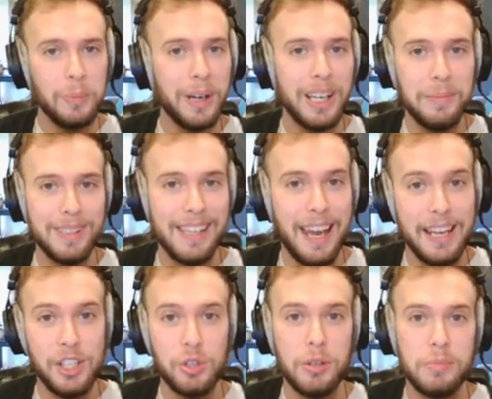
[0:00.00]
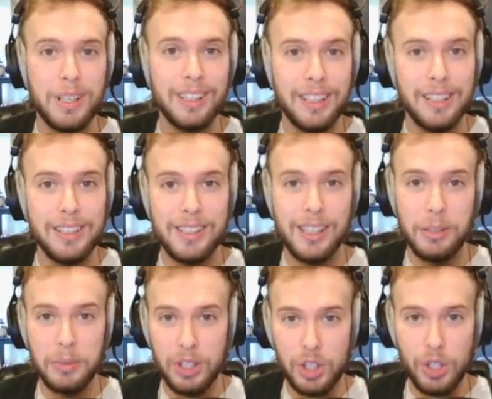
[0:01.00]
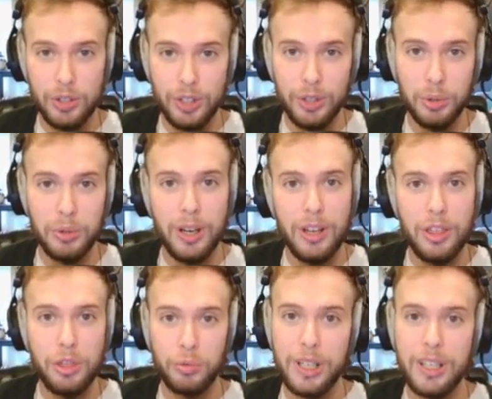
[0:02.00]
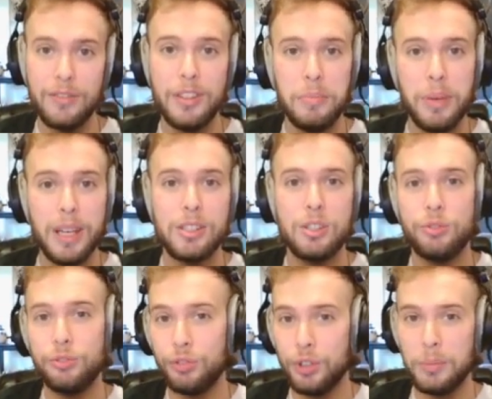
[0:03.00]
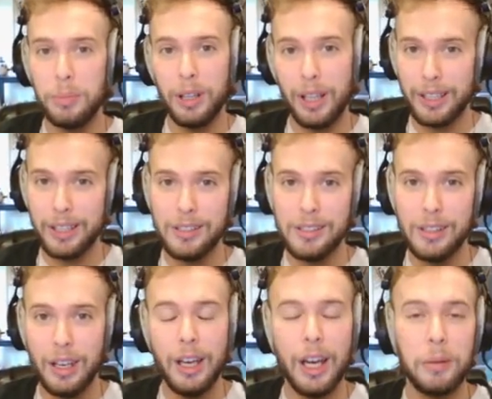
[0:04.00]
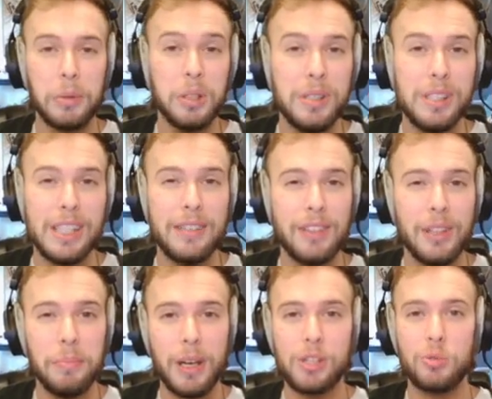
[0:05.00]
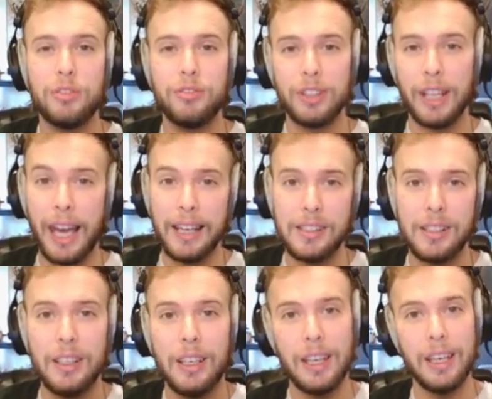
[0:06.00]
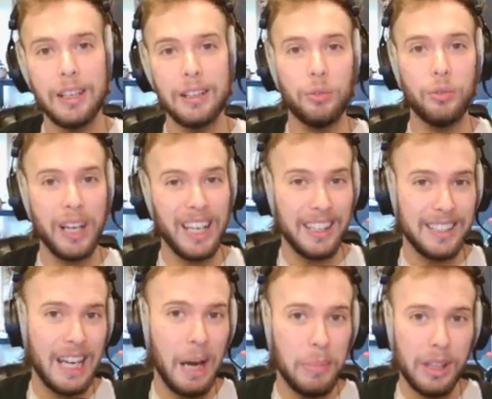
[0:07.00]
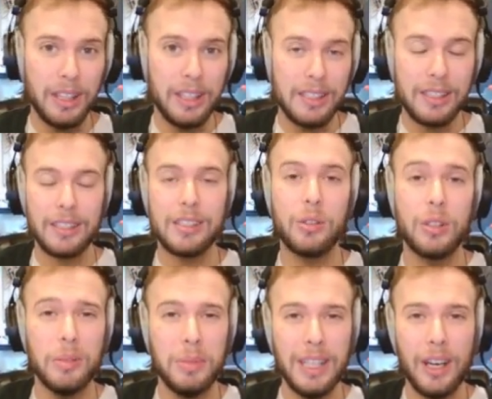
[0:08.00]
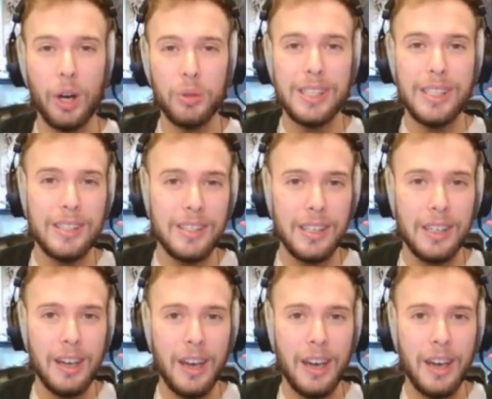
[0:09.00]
my name is Ashtray Bentley, and today I'm going to show you 3 of the best free plugins. I'm going to be saving the best one for last, and right at the top of the list is going to be OTT,